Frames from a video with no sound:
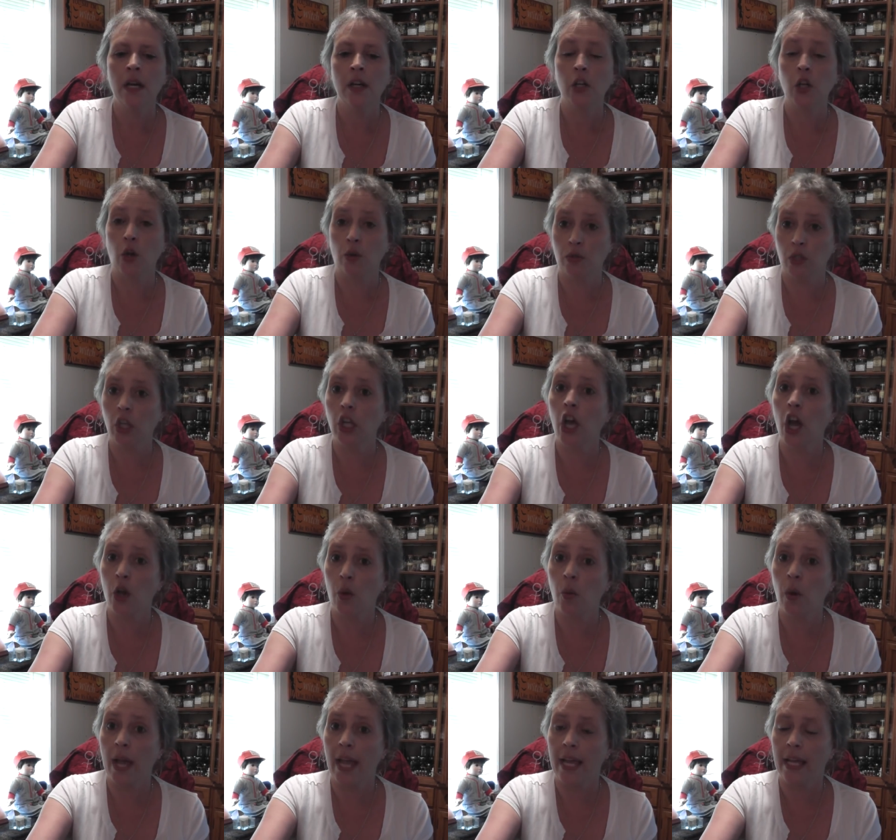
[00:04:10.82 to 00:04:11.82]
goes a
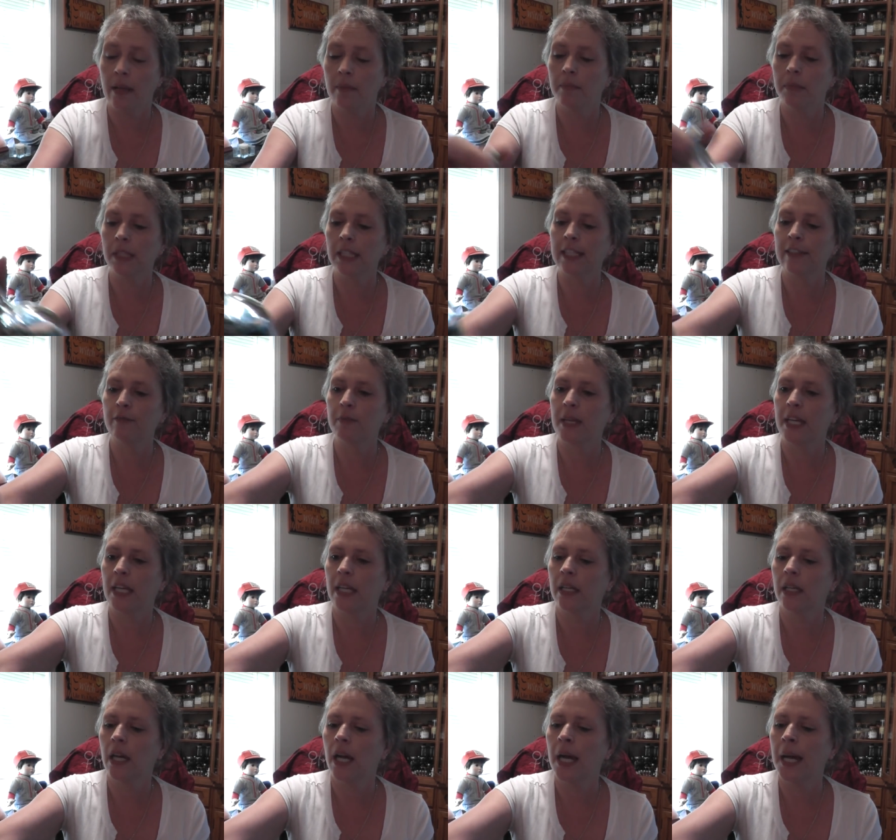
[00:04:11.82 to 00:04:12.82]
long way, believe me.
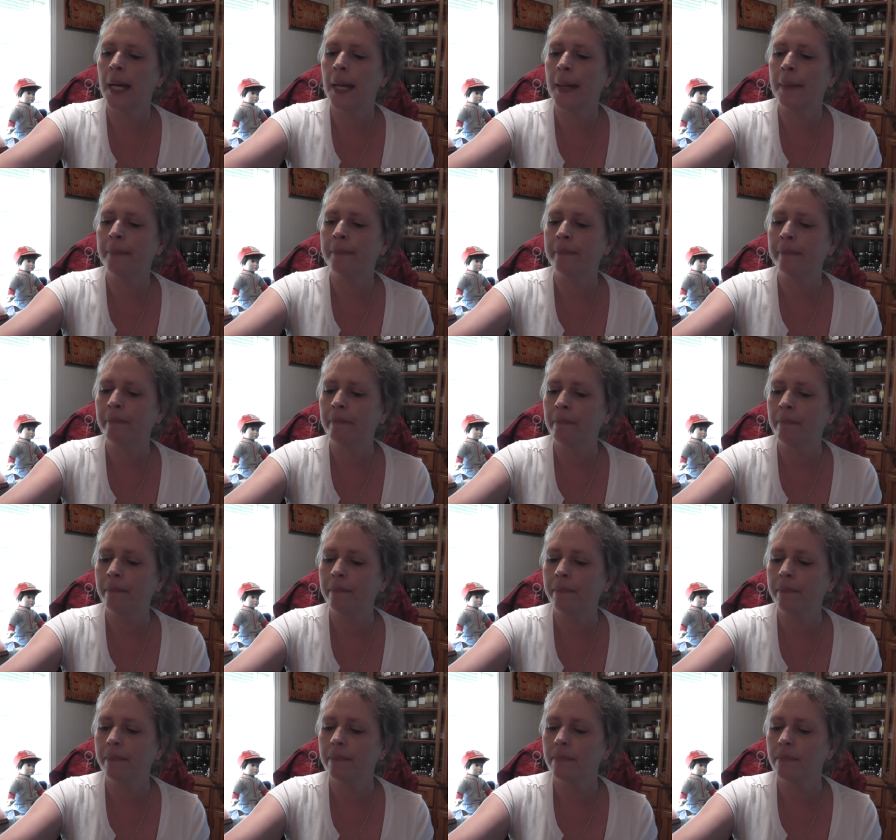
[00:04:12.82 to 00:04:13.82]

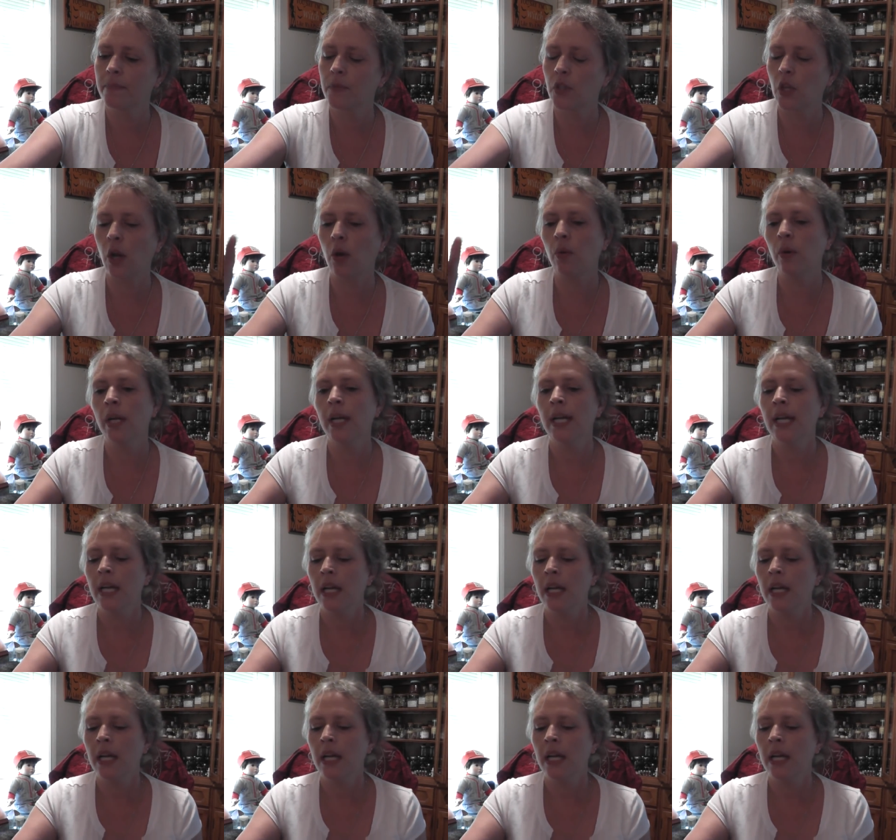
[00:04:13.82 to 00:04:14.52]
So